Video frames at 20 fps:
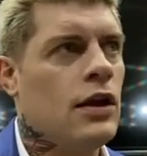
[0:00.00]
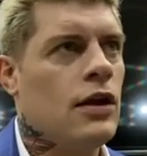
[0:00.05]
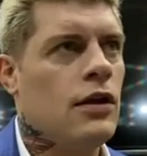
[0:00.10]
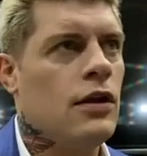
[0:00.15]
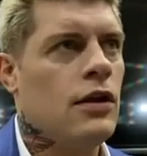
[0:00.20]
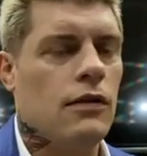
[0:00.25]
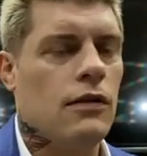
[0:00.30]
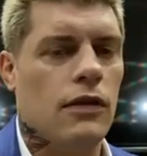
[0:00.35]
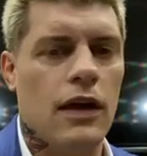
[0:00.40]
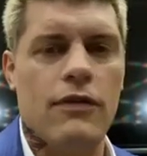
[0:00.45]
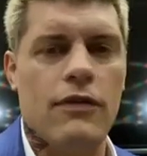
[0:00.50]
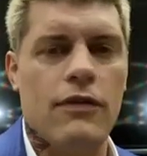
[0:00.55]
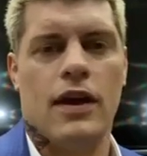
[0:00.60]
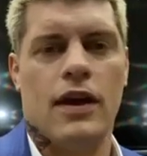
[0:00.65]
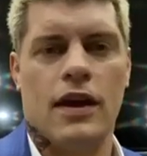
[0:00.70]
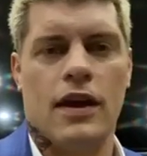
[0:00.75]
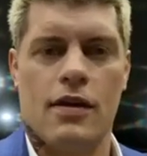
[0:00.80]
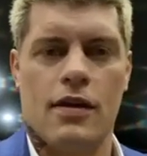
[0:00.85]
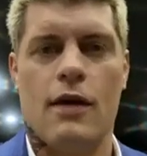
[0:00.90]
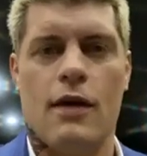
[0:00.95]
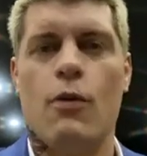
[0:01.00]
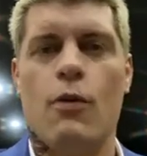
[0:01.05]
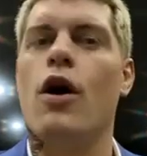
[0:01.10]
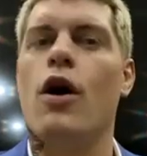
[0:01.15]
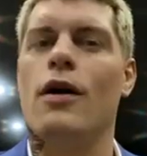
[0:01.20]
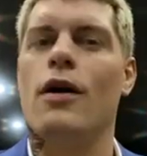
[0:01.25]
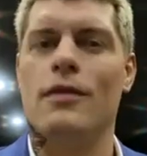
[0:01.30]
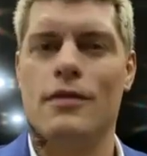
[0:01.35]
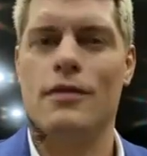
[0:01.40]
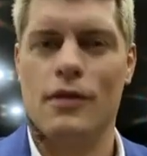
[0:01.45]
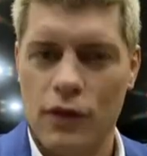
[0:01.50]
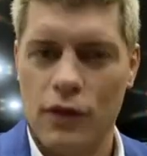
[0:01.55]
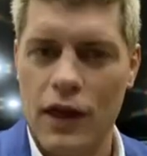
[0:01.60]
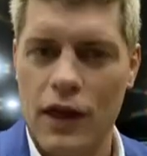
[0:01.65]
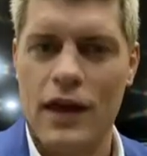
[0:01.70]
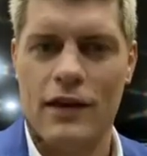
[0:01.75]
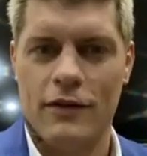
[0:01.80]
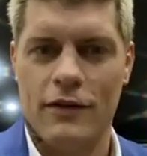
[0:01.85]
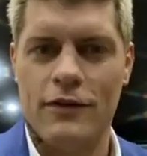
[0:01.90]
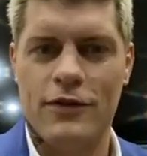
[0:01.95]
living because i want to
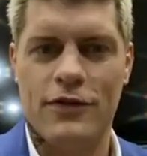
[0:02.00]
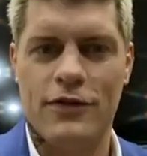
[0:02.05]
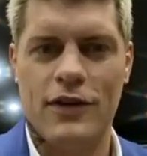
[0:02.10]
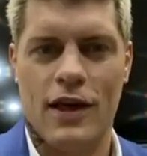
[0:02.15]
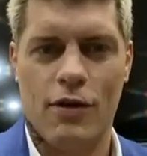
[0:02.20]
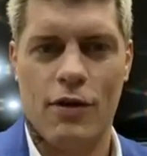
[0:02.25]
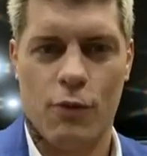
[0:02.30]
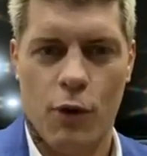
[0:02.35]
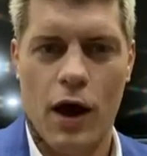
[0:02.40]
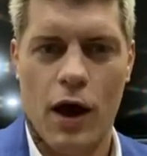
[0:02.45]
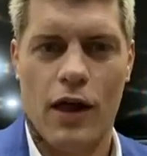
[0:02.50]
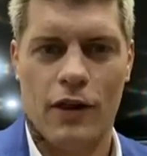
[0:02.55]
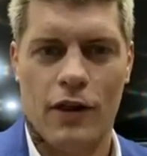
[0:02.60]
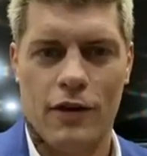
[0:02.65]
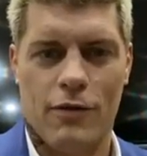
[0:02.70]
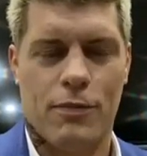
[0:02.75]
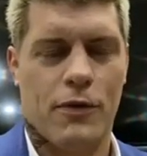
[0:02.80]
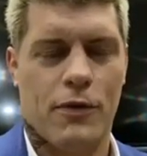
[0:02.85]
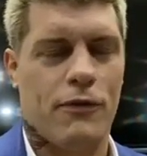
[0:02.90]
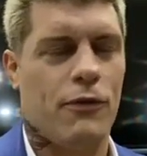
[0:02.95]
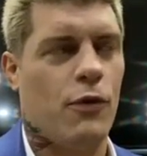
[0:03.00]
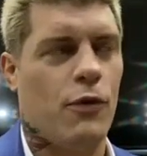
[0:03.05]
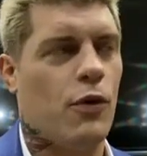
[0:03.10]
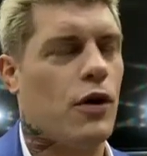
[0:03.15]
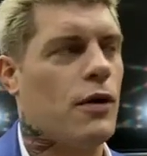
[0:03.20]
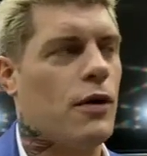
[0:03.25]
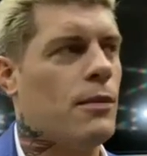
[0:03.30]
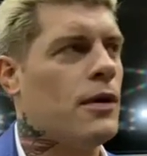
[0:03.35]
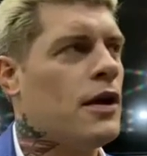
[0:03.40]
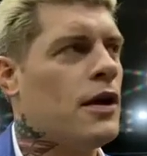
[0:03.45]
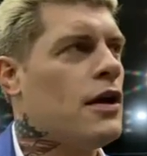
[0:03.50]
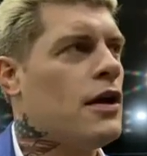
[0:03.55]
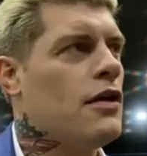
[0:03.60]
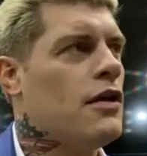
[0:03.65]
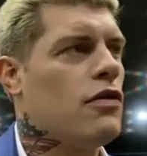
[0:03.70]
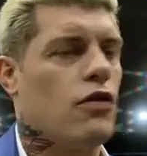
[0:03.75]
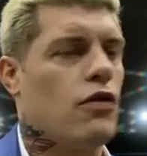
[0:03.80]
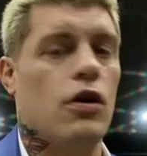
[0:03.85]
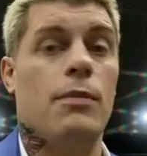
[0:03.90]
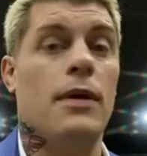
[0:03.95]
live as mm. well as perform
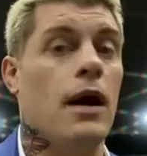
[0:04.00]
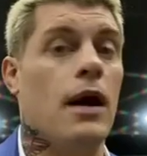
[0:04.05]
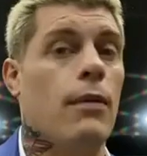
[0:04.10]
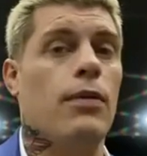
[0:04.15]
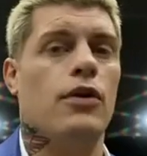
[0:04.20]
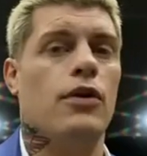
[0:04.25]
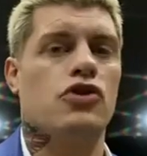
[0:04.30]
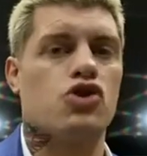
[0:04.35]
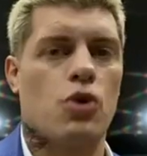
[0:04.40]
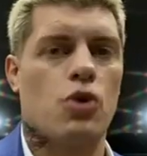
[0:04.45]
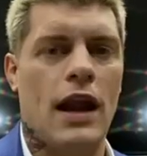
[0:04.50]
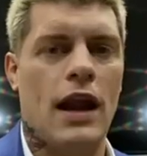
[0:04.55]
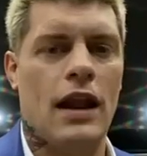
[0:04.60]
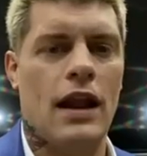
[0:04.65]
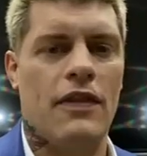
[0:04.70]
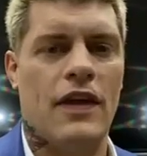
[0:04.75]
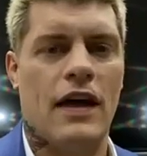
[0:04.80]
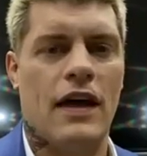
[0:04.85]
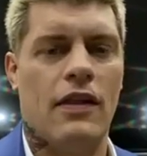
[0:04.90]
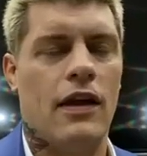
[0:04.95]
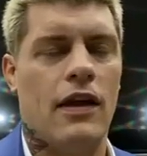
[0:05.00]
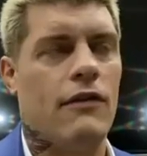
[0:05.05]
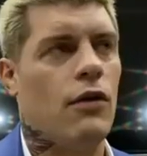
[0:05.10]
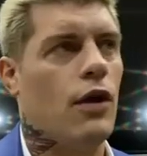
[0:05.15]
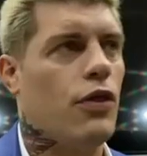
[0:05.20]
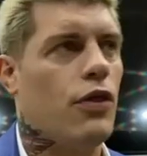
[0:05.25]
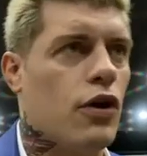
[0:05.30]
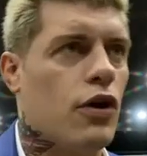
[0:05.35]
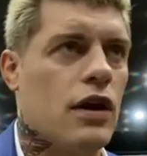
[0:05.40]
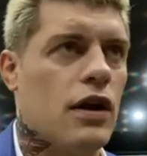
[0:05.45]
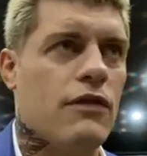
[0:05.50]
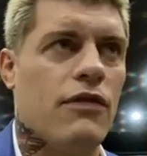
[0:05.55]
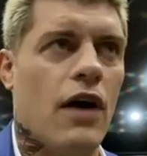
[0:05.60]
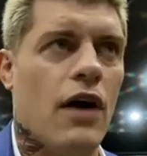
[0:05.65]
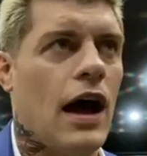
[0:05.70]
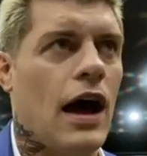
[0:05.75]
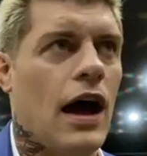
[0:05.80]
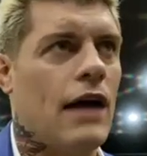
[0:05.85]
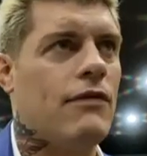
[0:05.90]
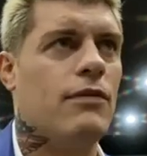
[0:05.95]
so to be able to train at that level at
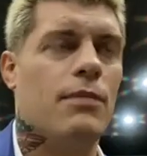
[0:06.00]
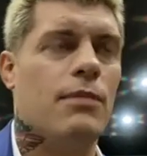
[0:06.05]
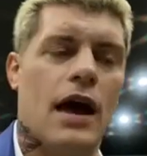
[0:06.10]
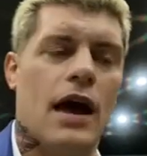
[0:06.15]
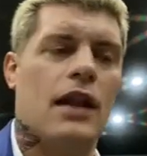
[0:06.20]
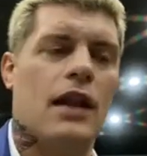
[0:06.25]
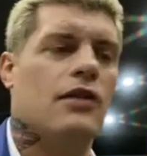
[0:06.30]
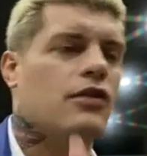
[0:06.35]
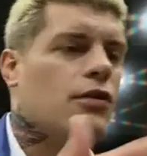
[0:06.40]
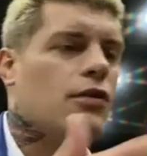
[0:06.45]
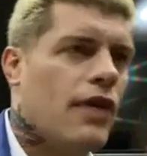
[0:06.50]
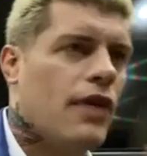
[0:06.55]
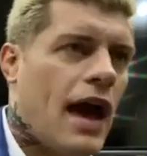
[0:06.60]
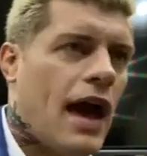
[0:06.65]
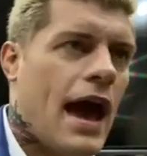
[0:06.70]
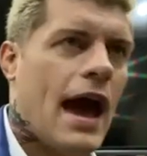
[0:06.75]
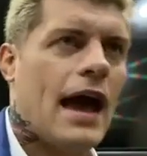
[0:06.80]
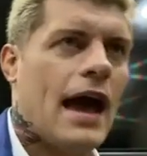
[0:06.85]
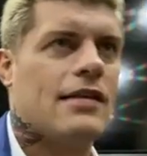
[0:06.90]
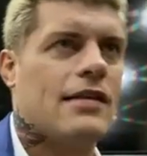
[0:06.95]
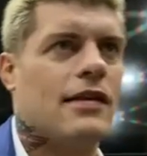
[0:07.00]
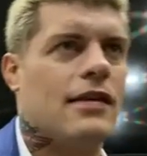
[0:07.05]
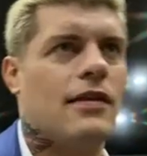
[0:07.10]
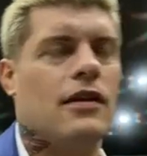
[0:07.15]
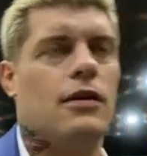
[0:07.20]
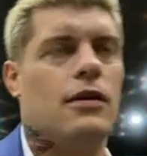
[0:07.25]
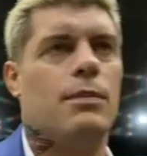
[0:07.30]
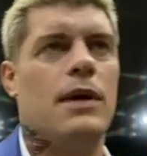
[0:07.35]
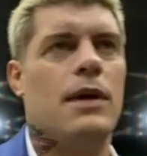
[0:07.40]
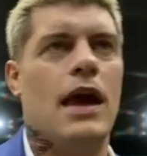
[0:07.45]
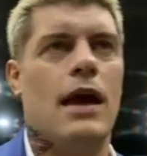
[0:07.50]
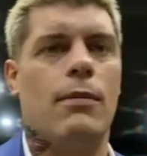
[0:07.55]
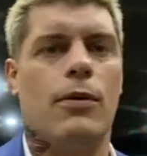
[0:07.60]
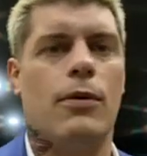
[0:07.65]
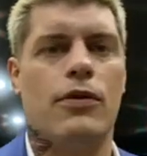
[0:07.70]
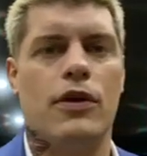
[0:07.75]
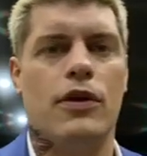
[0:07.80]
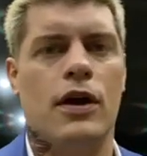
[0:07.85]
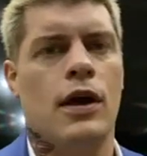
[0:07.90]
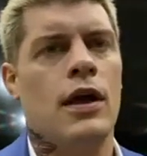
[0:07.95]
35 you've got to do that and then to be able
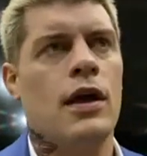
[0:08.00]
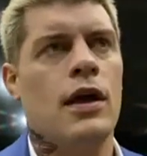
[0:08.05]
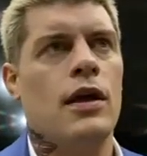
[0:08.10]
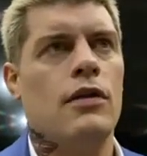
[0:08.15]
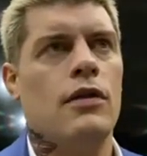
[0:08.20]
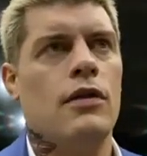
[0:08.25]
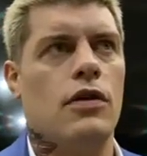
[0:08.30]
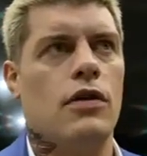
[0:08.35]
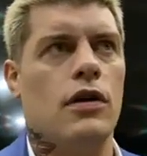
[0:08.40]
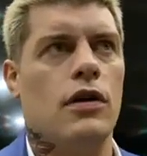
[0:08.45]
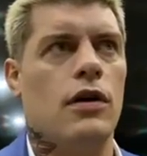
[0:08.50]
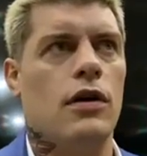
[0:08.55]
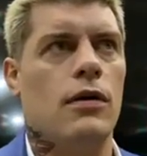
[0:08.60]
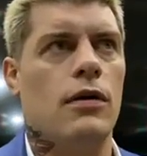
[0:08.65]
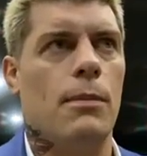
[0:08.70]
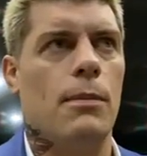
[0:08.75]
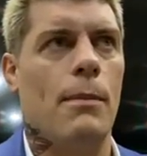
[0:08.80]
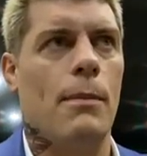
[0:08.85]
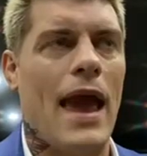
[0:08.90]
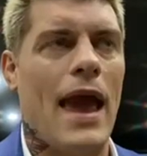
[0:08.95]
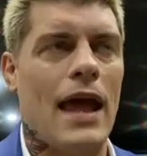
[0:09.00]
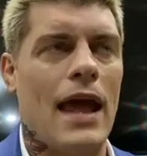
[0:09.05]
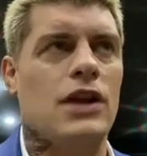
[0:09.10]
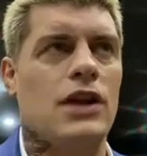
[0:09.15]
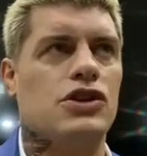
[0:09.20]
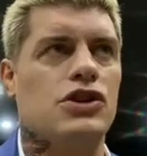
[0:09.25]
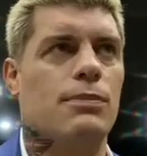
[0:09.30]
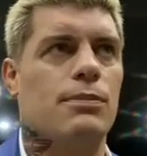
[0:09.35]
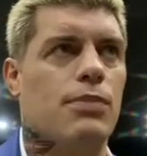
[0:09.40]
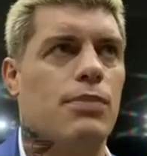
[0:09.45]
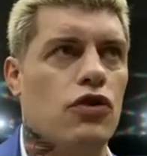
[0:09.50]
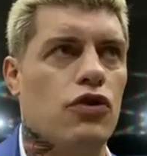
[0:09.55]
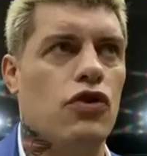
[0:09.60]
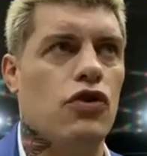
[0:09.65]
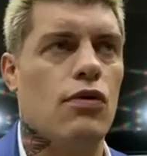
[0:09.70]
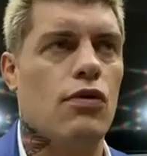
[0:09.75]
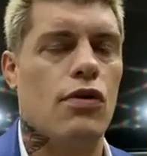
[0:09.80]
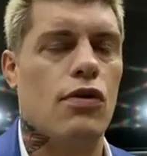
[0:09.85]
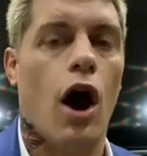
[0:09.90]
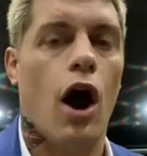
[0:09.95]
to to manage and
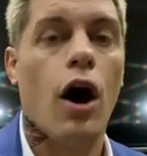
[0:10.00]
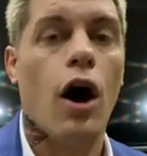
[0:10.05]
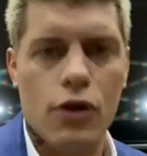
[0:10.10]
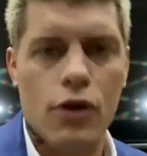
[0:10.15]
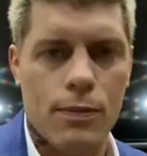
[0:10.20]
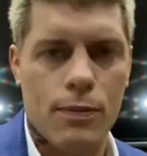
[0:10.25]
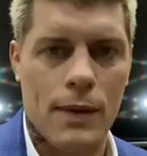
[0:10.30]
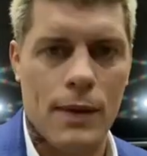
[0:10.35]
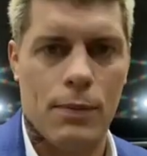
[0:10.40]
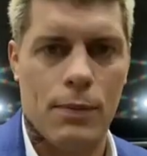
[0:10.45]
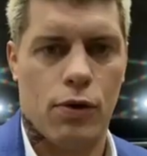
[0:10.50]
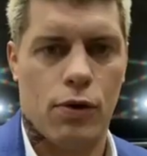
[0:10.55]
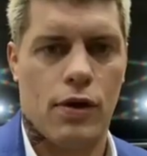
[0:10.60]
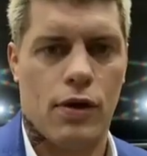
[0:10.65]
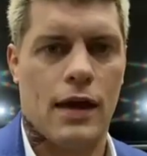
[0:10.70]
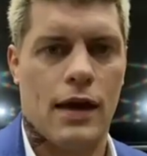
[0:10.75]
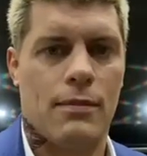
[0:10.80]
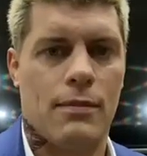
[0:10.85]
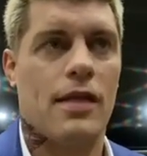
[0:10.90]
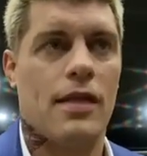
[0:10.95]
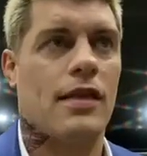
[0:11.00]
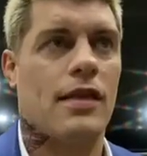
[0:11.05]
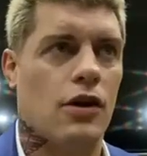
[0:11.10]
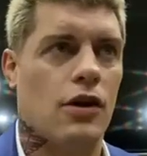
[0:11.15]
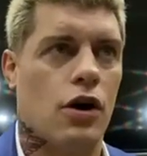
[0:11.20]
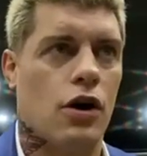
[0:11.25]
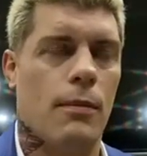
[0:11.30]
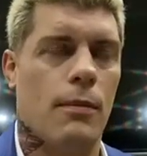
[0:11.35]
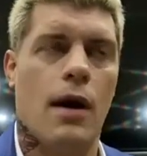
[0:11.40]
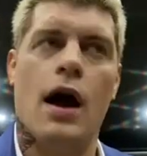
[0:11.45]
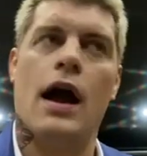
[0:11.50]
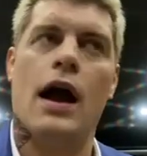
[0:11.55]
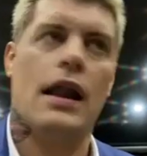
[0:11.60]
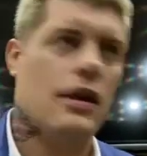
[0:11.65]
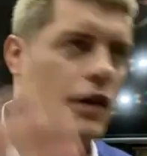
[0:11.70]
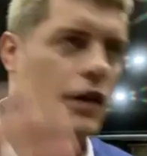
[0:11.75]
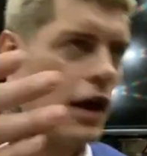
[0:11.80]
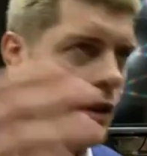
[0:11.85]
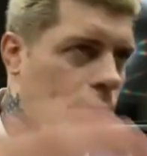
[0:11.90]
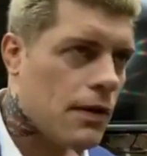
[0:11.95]
produce other people's segments that aren't mine
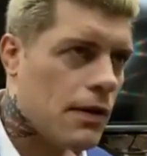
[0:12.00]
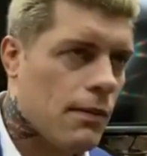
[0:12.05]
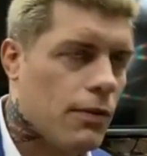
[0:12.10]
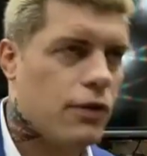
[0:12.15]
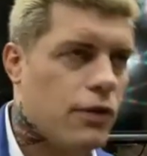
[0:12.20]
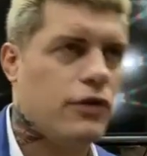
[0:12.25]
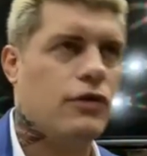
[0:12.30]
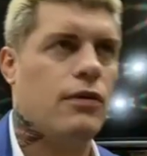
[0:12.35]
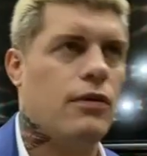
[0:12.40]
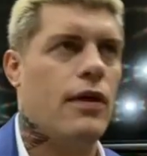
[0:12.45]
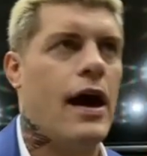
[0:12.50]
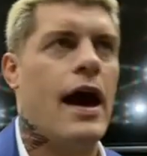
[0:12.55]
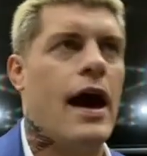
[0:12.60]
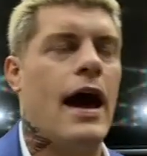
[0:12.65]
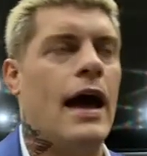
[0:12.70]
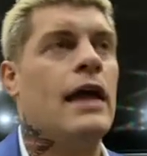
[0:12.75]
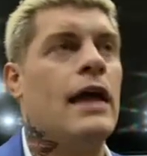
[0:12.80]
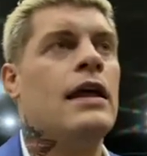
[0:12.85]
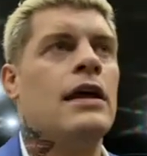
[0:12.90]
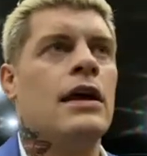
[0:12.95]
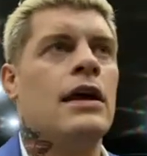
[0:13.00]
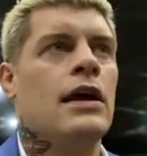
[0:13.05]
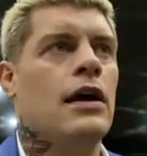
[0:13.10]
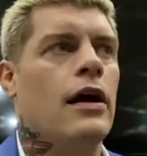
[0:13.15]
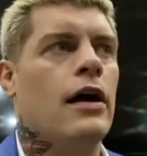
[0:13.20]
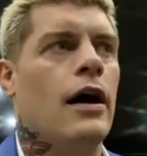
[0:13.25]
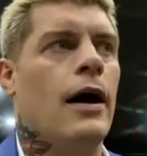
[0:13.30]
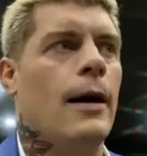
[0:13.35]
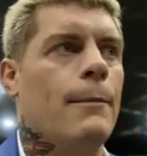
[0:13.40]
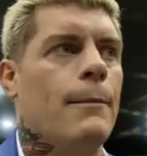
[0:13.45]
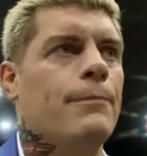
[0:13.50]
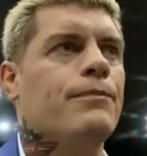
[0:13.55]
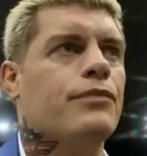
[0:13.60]
you got to be able to do that um,